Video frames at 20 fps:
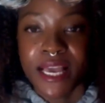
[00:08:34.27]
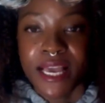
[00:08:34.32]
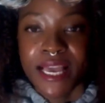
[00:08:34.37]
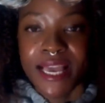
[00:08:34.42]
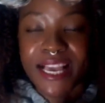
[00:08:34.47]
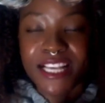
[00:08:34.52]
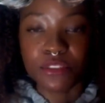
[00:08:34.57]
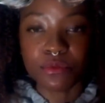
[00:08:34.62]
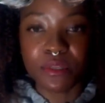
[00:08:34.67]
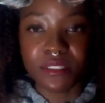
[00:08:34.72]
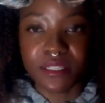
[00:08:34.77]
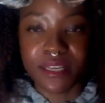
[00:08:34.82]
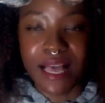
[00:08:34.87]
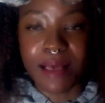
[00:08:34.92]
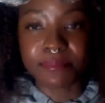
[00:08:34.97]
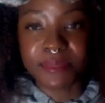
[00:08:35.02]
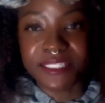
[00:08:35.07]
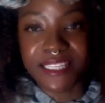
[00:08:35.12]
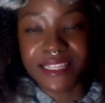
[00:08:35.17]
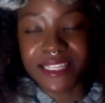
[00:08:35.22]
His was to
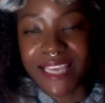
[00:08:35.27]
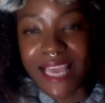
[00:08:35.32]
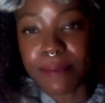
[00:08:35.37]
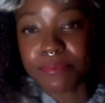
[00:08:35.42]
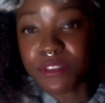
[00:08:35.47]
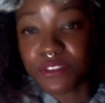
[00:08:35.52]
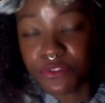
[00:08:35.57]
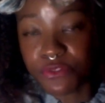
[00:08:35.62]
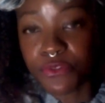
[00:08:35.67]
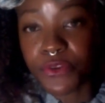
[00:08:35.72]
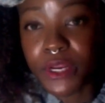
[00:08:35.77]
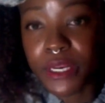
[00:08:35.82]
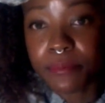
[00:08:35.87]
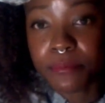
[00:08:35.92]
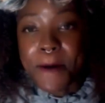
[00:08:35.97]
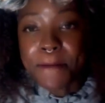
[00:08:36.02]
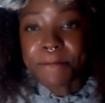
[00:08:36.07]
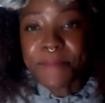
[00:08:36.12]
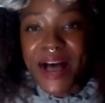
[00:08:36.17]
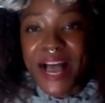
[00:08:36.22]
come to set the captives free.
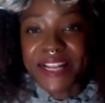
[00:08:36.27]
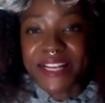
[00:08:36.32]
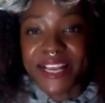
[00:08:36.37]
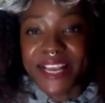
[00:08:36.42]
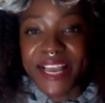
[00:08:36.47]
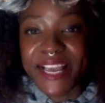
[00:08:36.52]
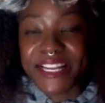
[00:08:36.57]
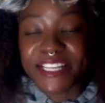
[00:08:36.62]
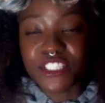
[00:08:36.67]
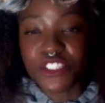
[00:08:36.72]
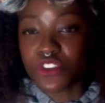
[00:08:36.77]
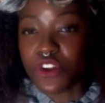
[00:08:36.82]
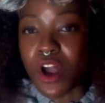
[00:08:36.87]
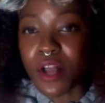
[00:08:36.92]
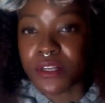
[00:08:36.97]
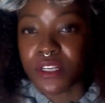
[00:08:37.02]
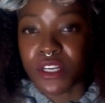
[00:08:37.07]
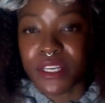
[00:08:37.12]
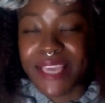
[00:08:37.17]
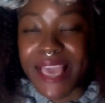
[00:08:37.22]
But it is
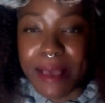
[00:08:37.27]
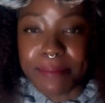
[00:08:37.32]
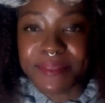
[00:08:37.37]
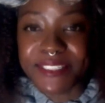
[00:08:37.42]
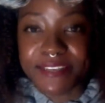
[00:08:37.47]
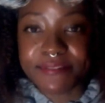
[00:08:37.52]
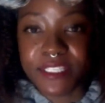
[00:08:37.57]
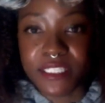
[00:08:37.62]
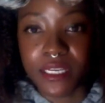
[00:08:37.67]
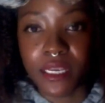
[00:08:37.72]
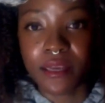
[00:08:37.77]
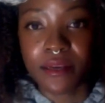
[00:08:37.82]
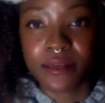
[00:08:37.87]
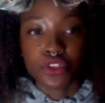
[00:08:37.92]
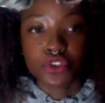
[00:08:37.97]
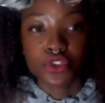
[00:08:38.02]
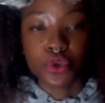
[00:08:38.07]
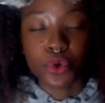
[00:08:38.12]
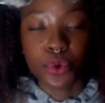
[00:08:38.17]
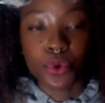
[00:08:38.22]
not captivity
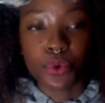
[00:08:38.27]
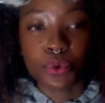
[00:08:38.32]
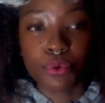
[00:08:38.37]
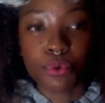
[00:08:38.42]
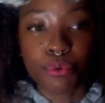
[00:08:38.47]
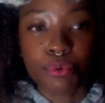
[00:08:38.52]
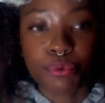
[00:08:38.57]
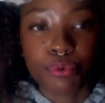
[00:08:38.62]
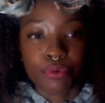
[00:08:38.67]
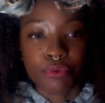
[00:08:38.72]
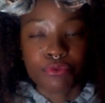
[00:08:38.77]
to